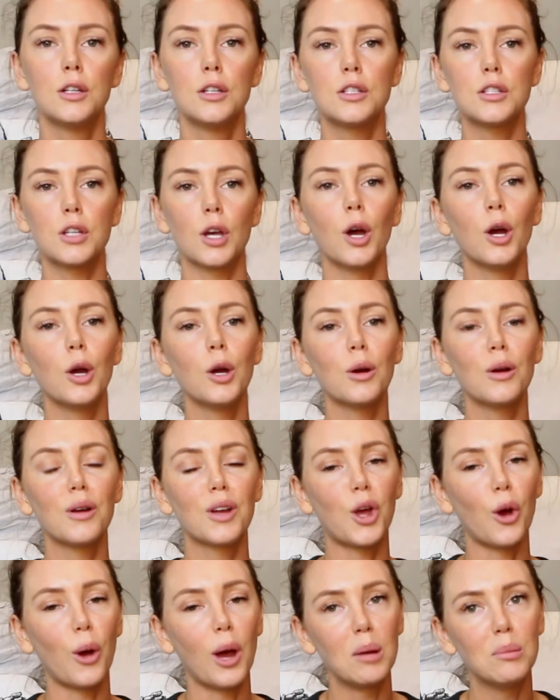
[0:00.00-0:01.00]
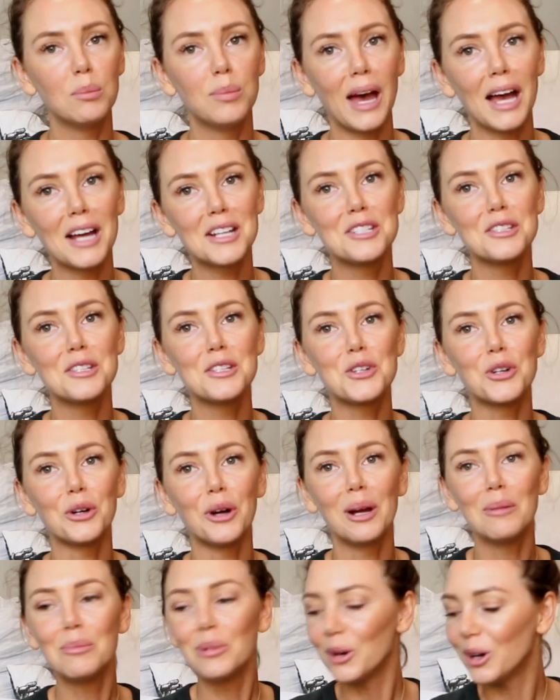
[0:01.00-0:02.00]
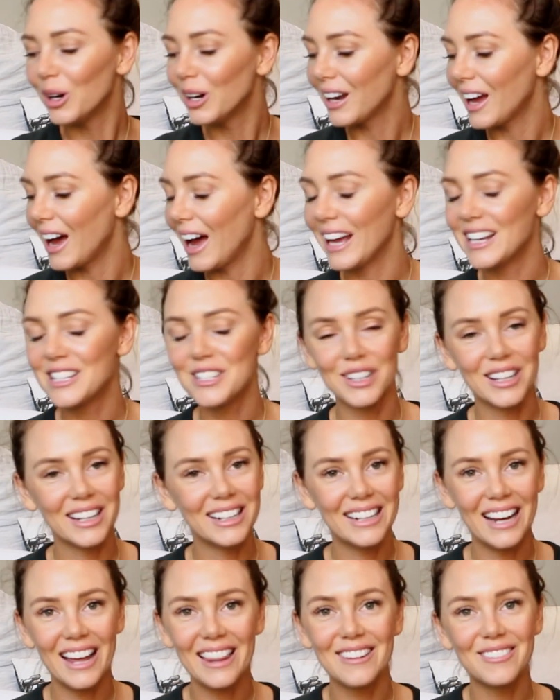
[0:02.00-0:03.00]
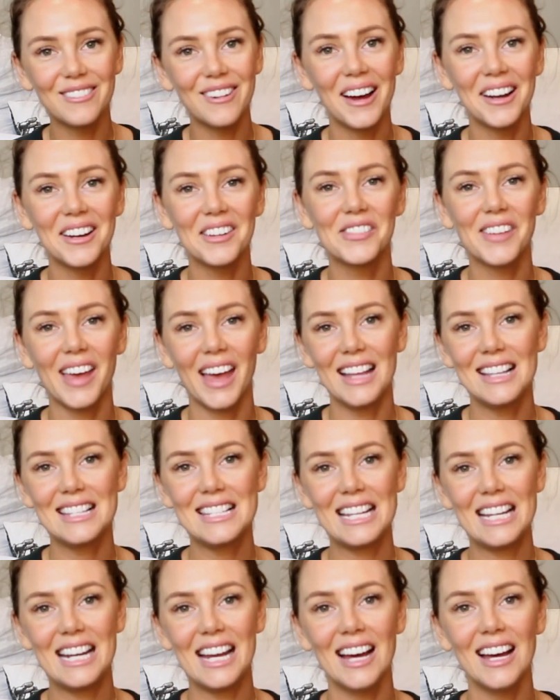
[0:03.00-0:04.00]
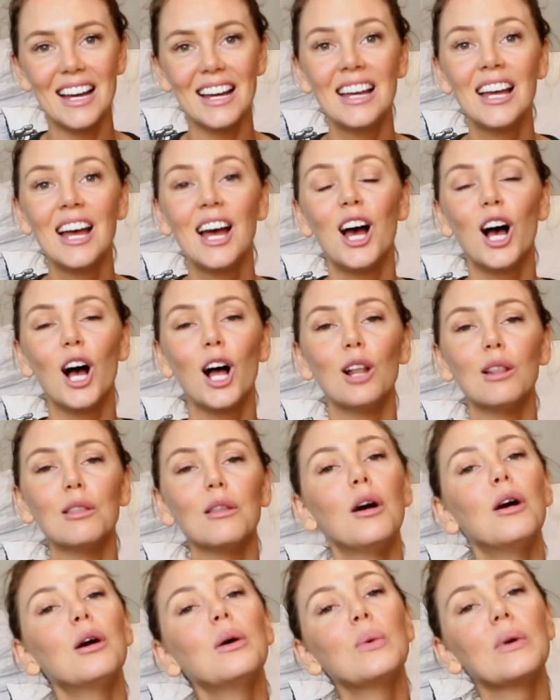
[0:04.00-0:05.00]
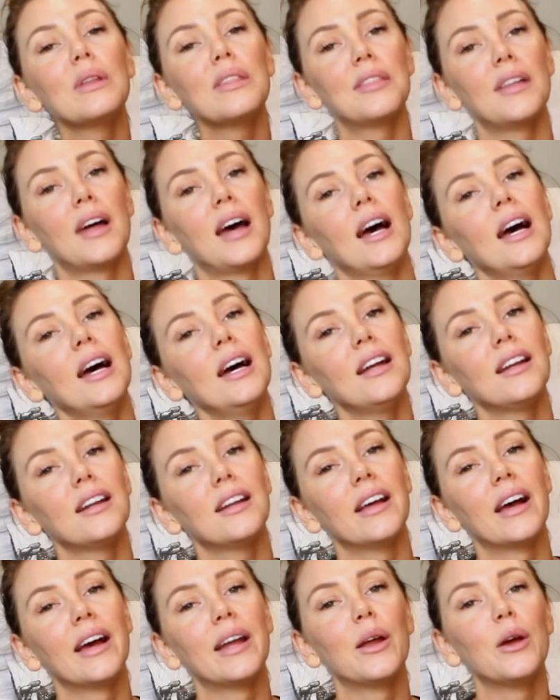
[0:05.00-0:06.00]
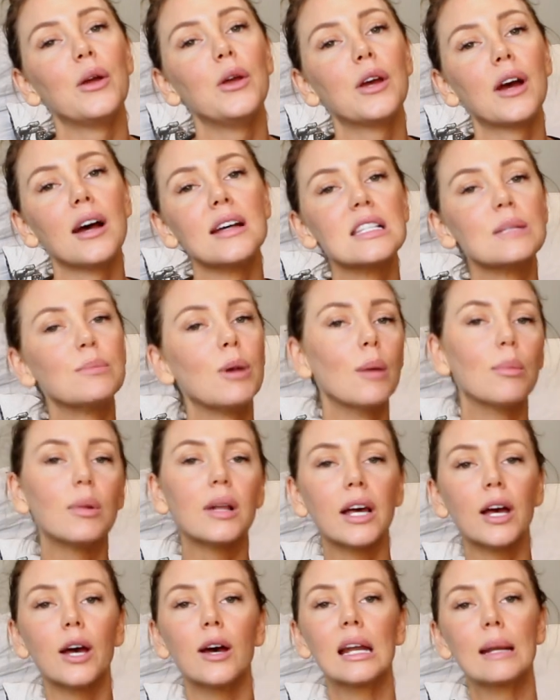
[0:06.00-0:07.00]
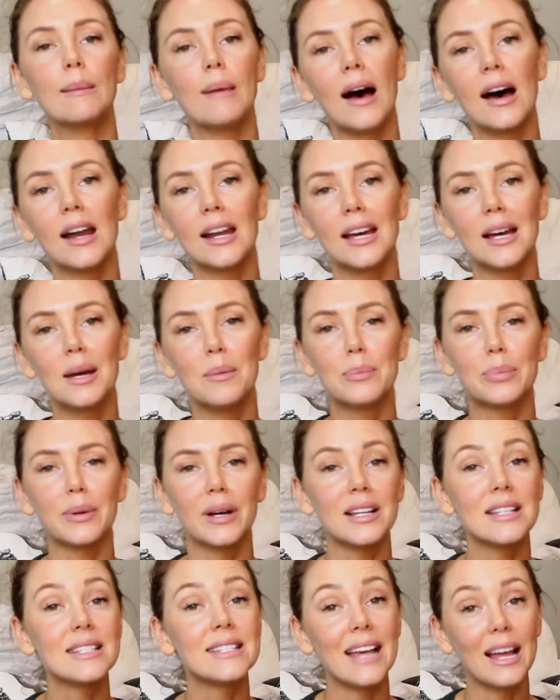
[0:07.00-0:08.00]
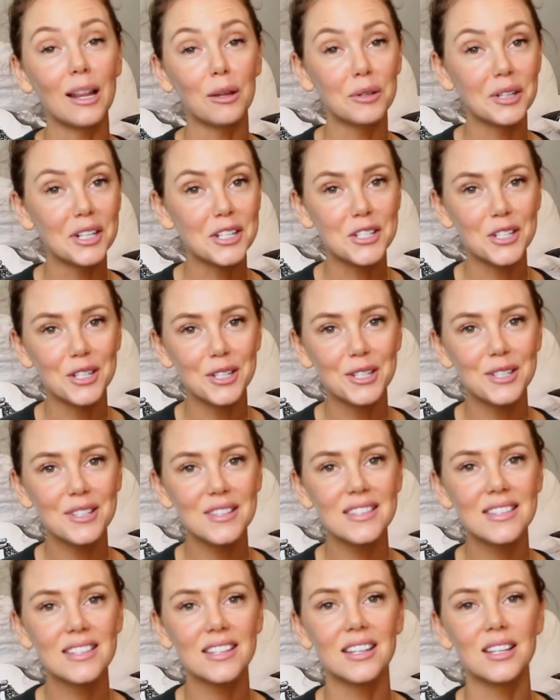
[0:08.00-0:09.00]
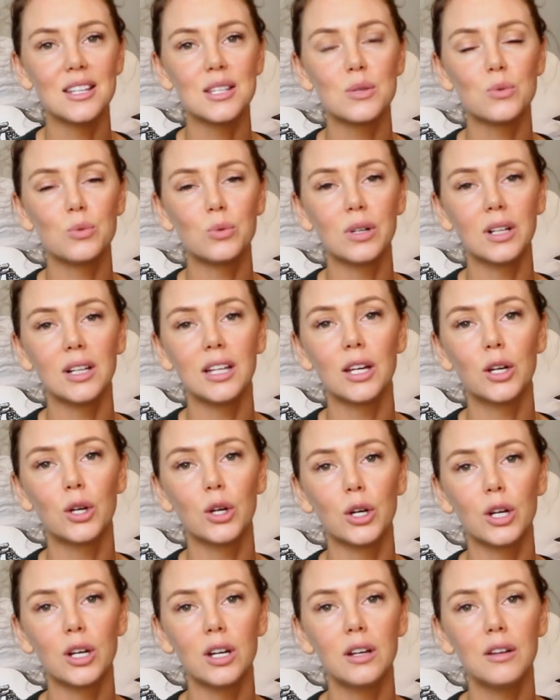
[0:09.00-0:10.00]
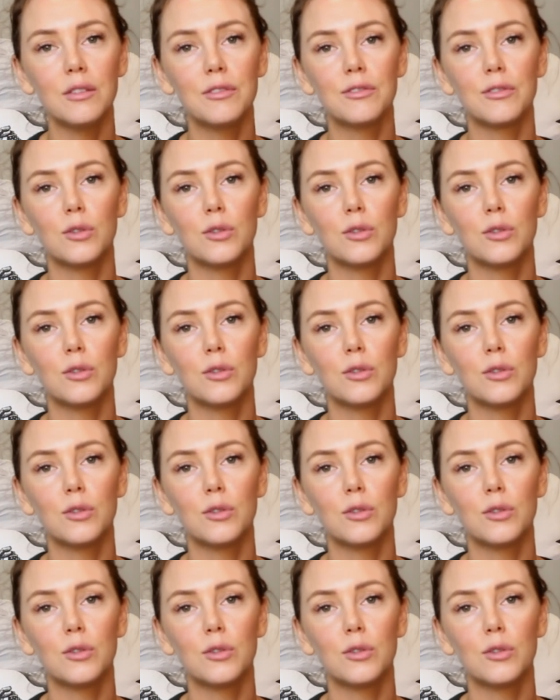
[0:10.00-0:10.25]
So going back to the drawing board, I took another round of Canxida. Along with that, I know you guys have probably heard about it, but celery juice is really good